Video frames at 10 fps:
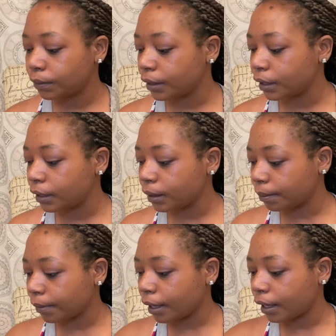with
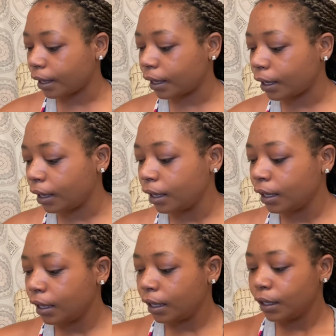my
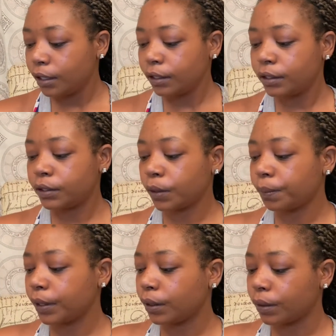
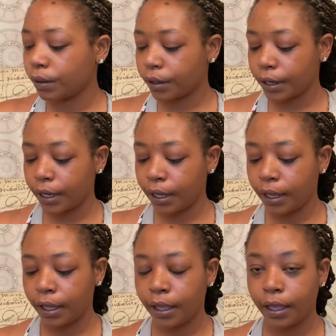Soap and Glory